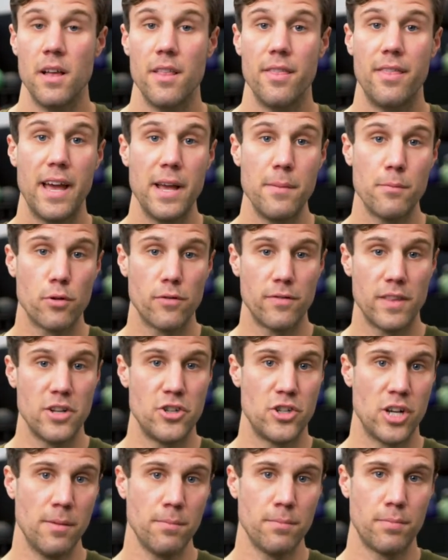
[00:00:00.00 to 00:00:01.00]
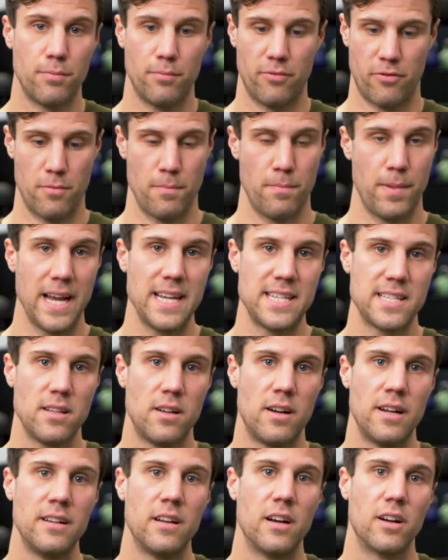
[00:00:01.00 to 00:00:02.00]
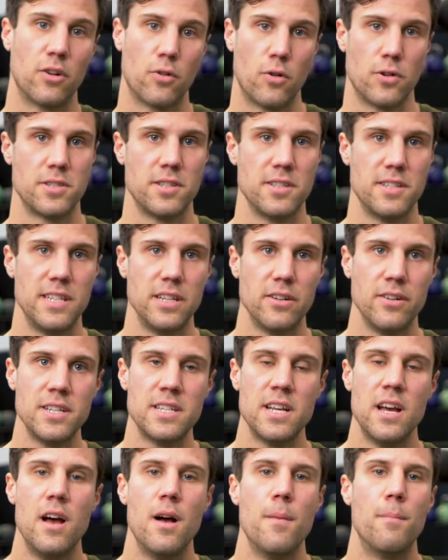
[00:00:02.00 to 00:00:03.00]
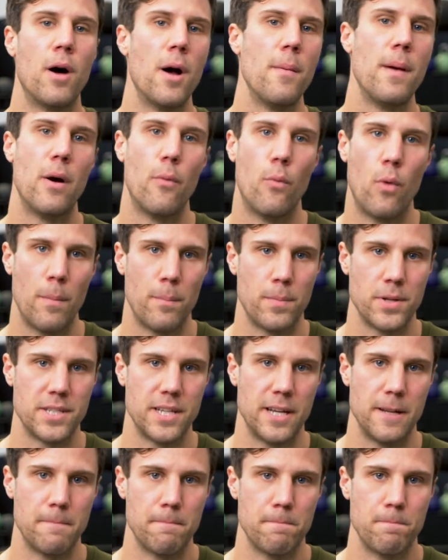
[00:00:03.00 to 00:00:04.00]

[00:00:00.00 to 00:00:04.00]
They improved their jump from baseline across the series by about 1%.